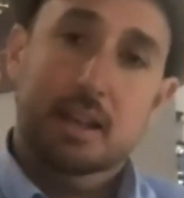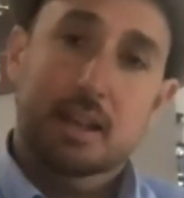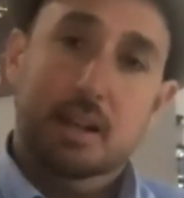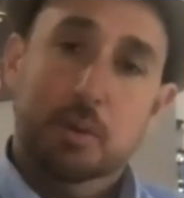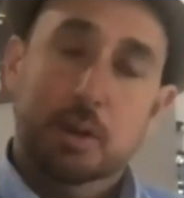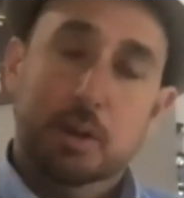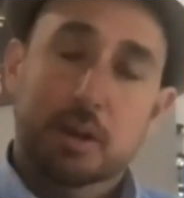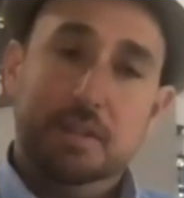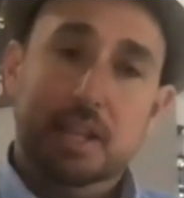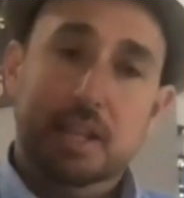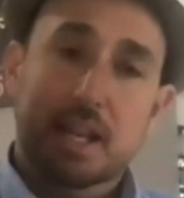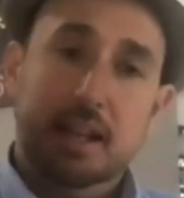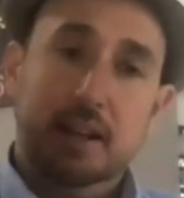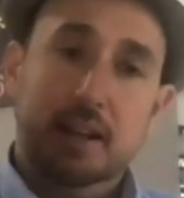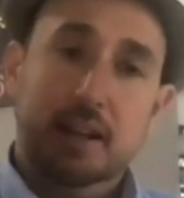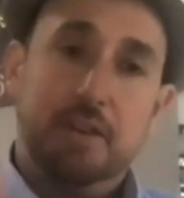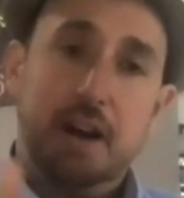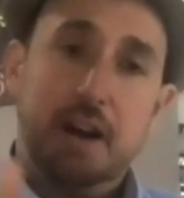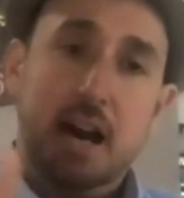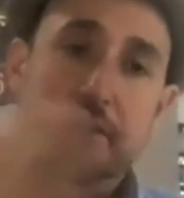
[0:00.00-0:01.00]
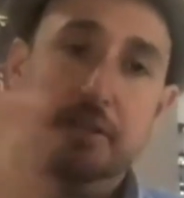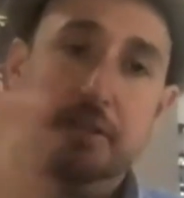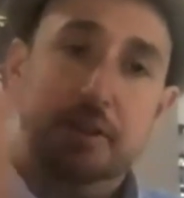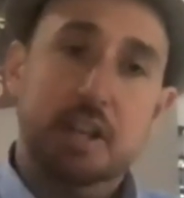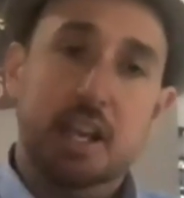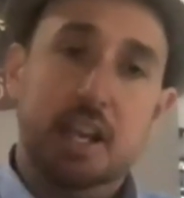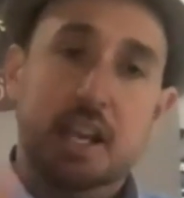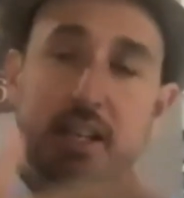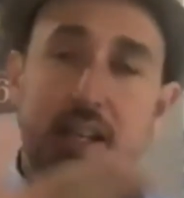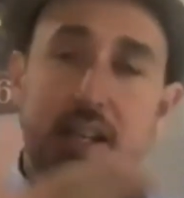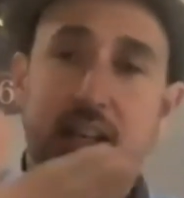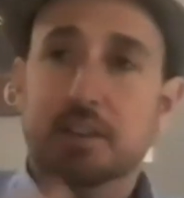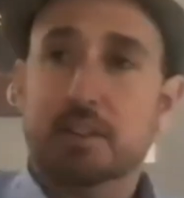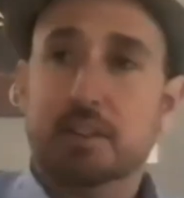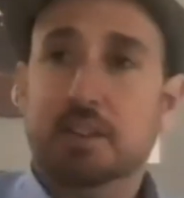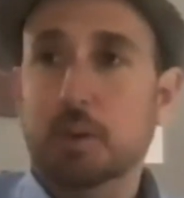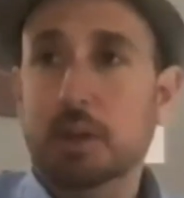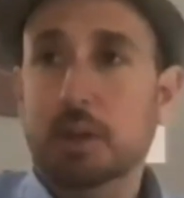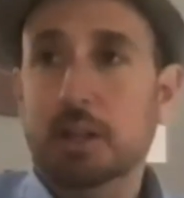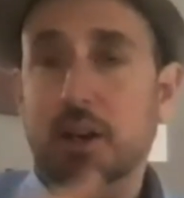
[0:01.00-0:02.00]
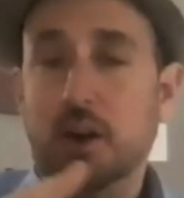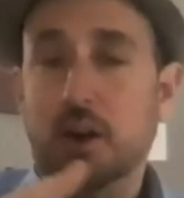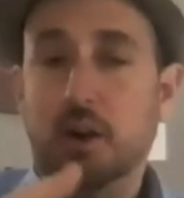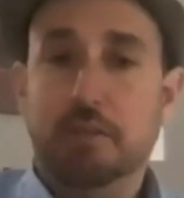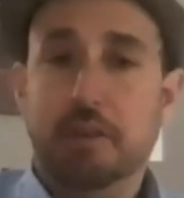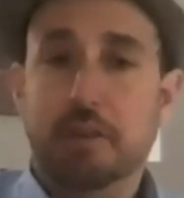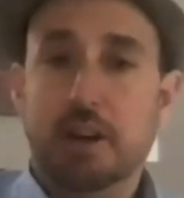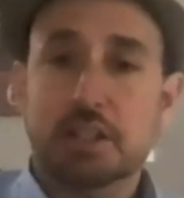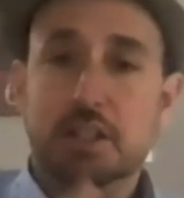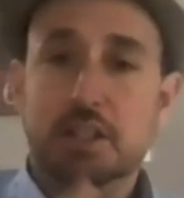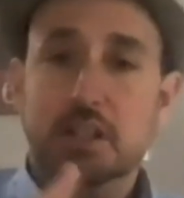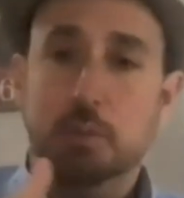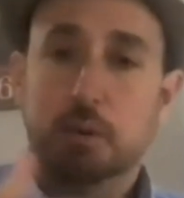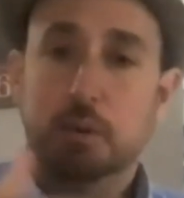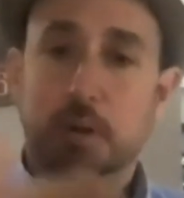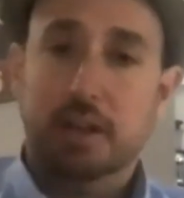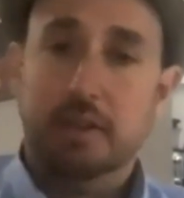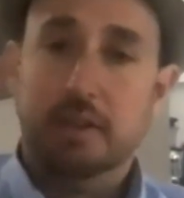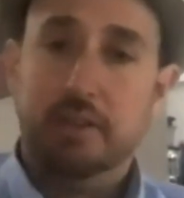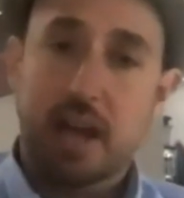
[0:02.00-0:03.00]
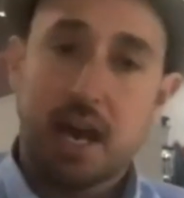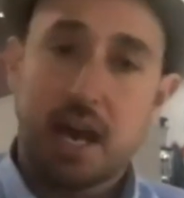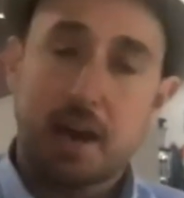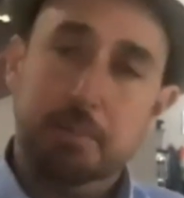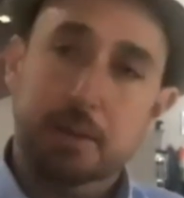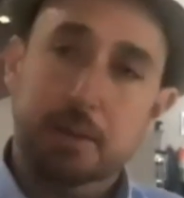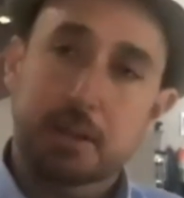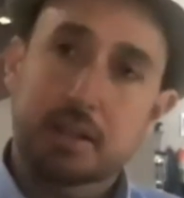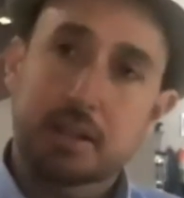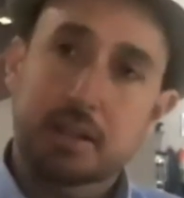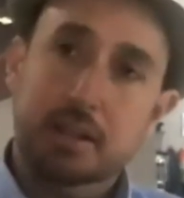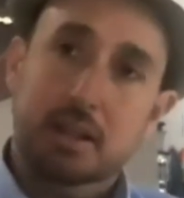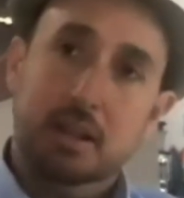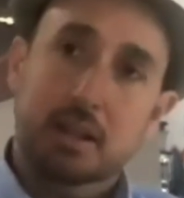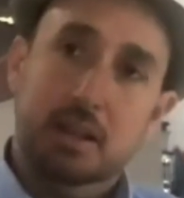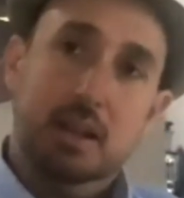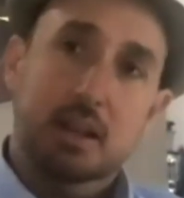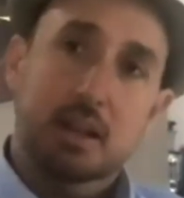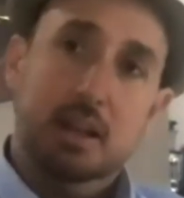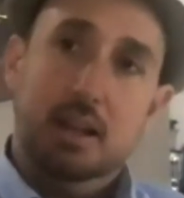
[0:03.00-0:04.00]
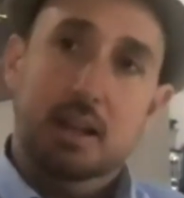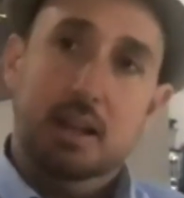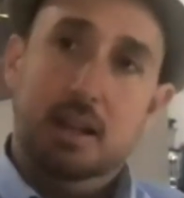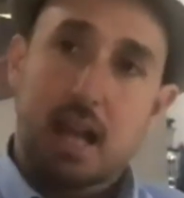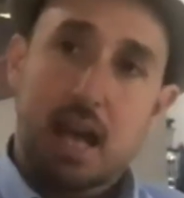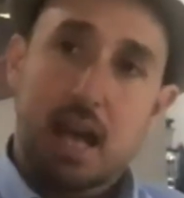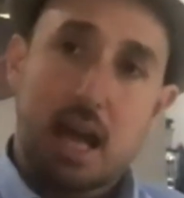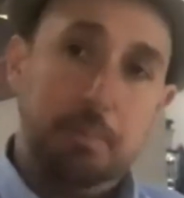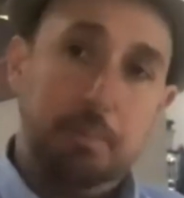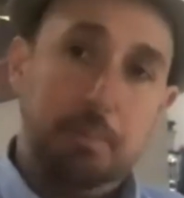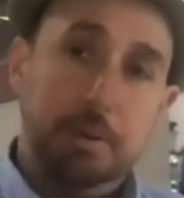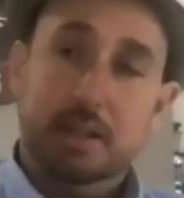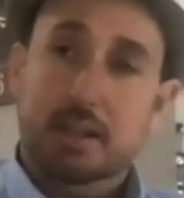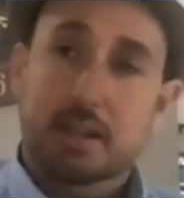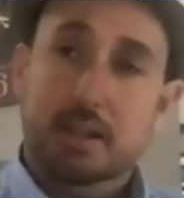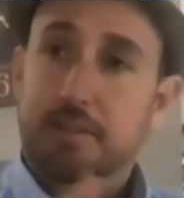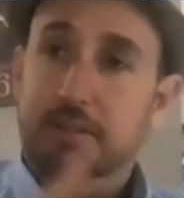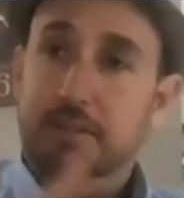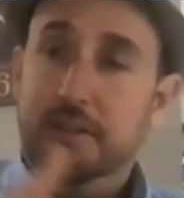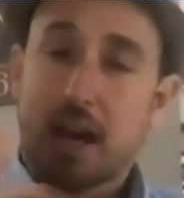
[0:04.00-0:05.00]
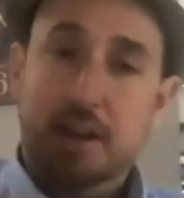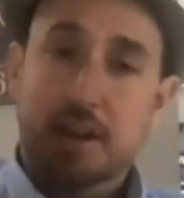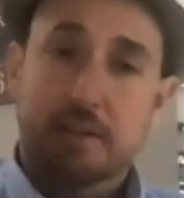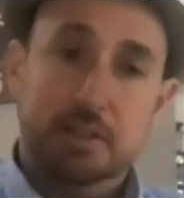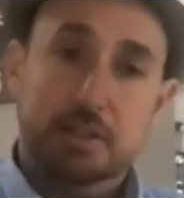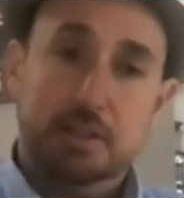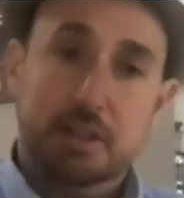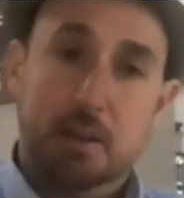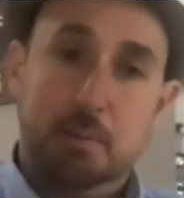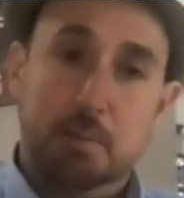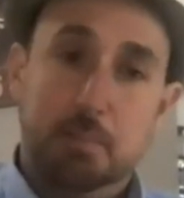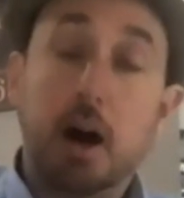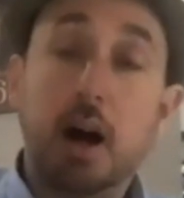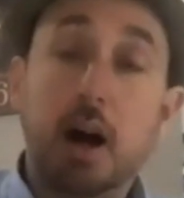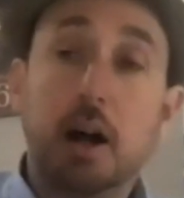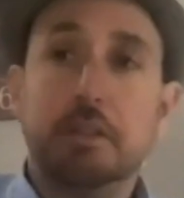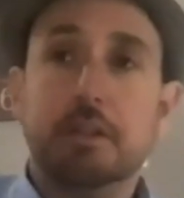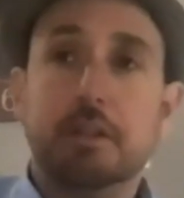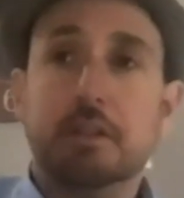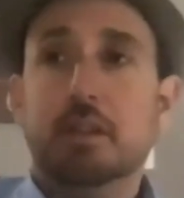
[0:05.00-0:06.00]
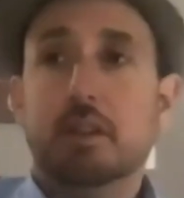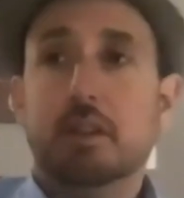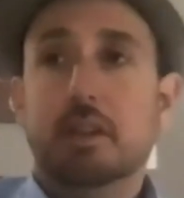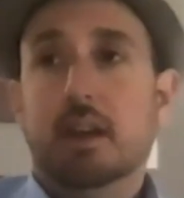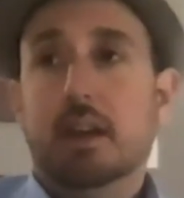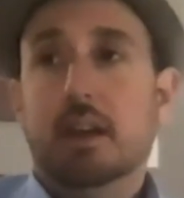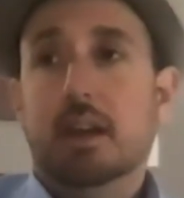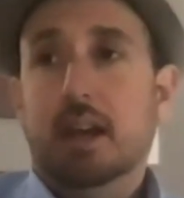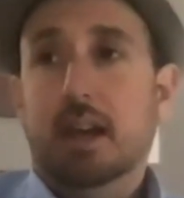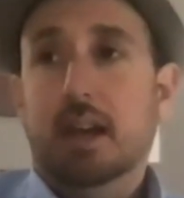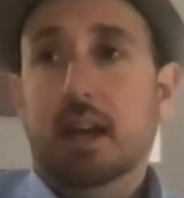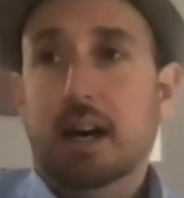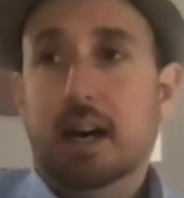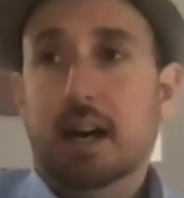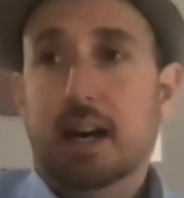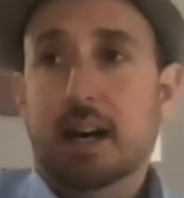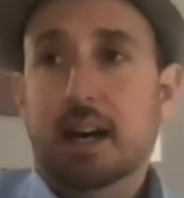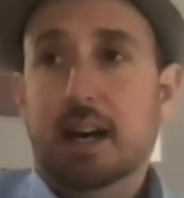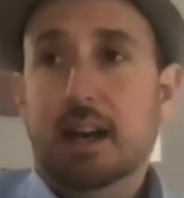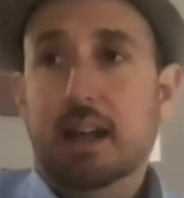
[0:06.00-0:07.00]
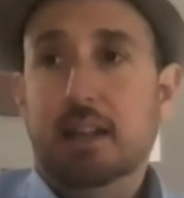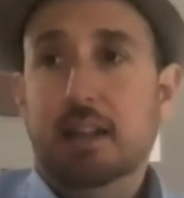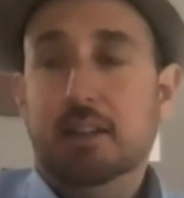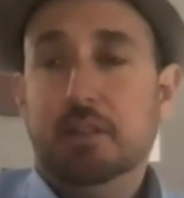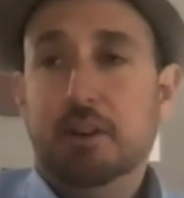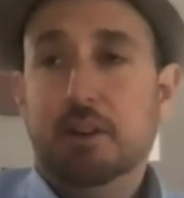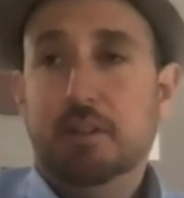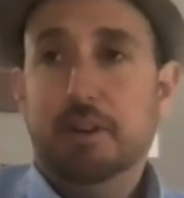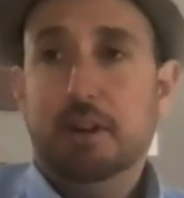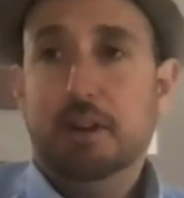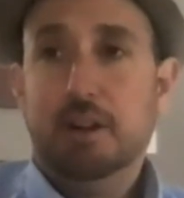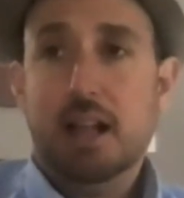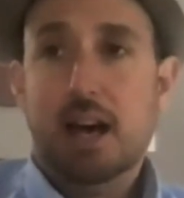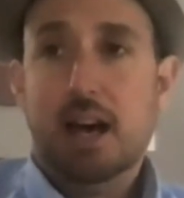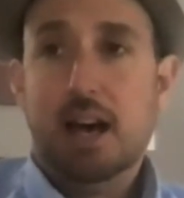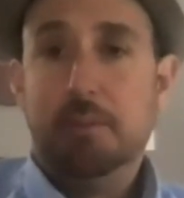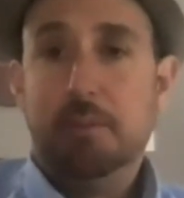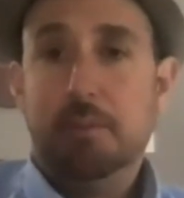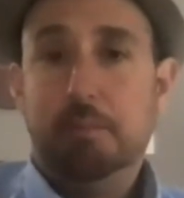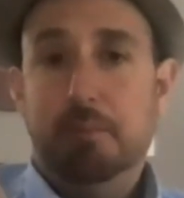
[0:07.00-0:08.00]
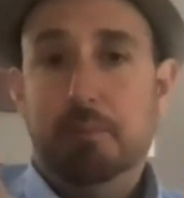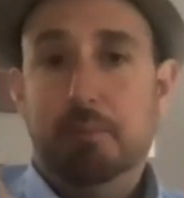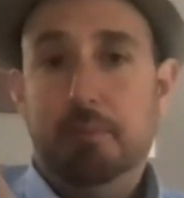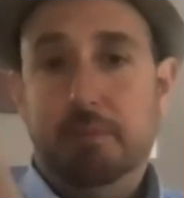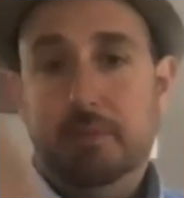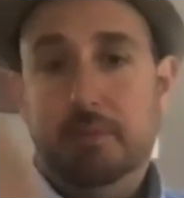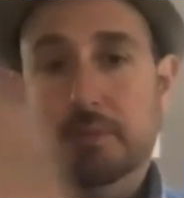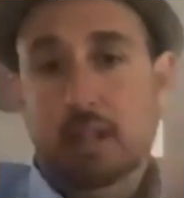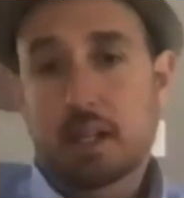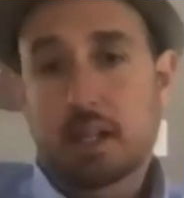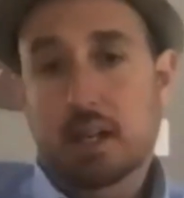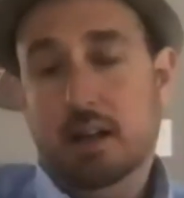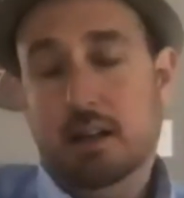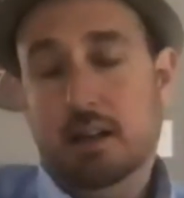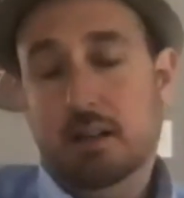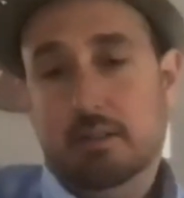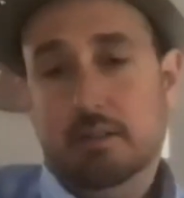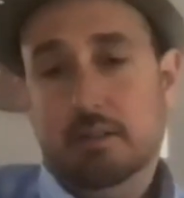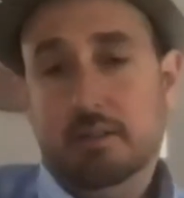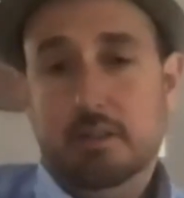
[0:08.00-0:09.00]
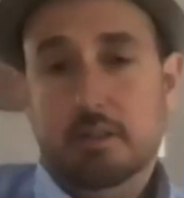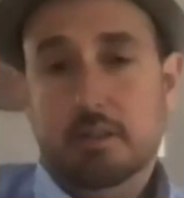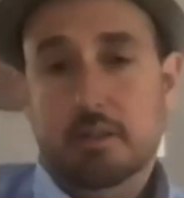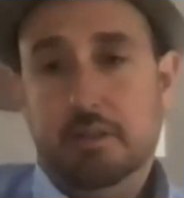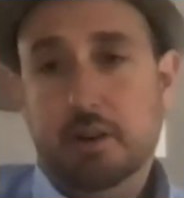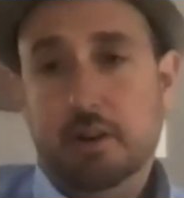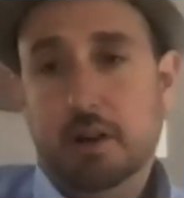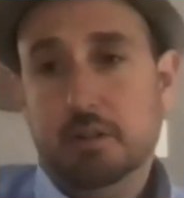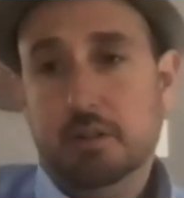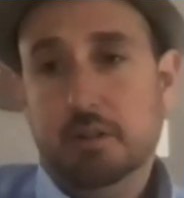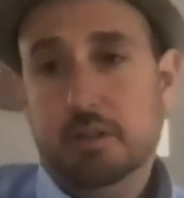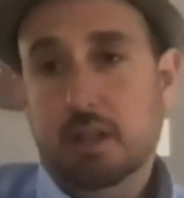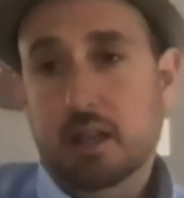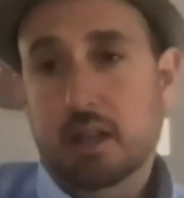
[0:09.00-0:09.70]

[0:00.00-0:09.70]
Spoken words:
would have taken 5 or 10 years that we know eventually would have happened in 5 or 10 months. And so for a lot of, folks